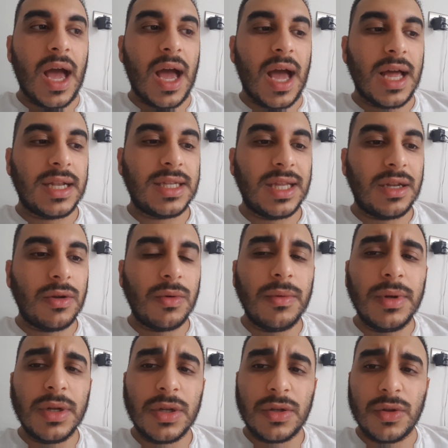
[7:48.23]
and they don't
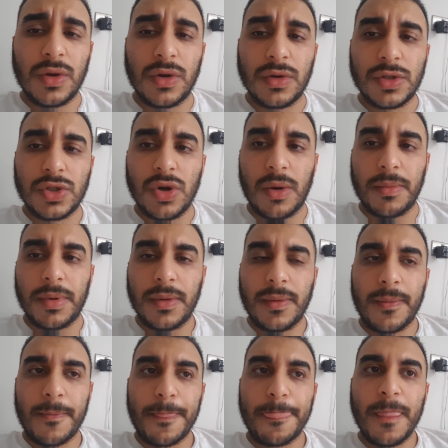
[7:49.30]
want to do a good job.
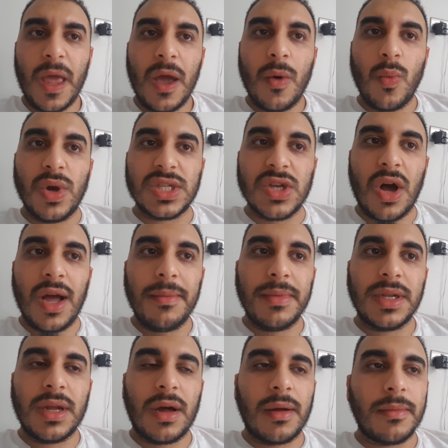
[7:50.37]
Whereas I'm
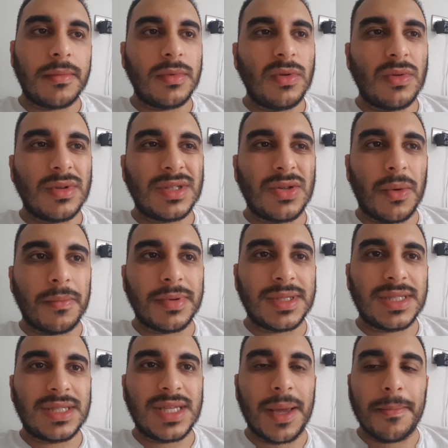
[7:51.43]
in not in top
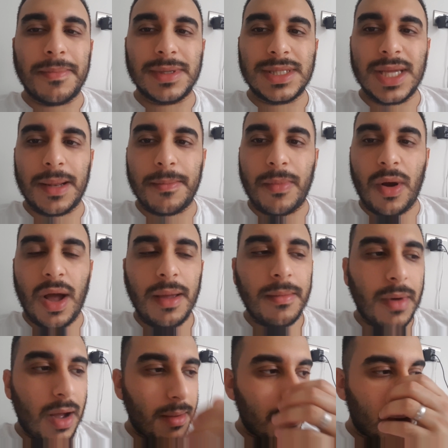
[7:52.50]
10%, but
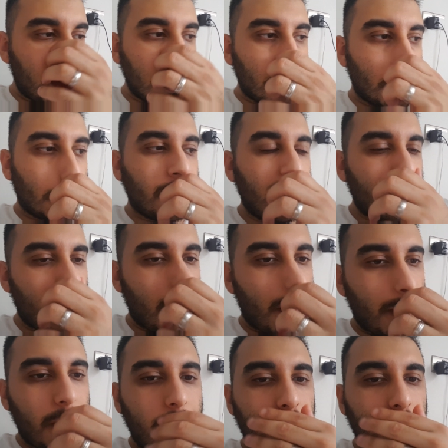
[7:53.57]
I'm a good recruiter.